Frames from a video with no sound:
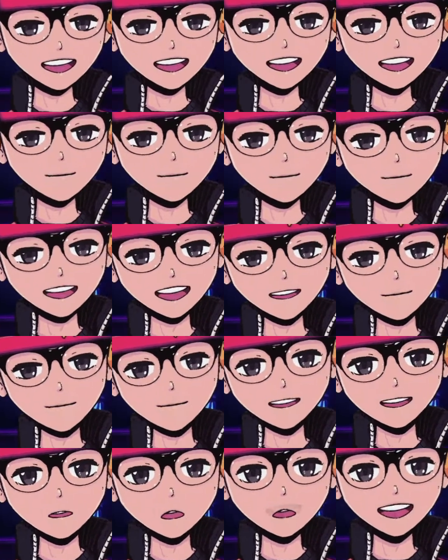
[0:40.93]
I have an
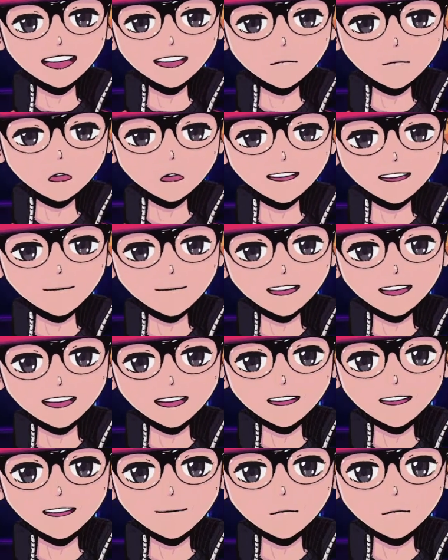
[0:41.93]
idea on how to make the
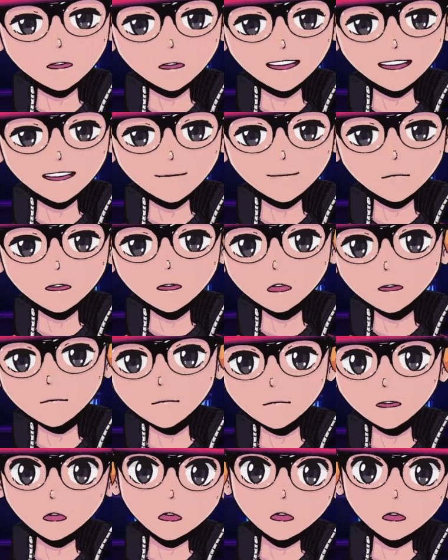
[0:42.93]
layers because one,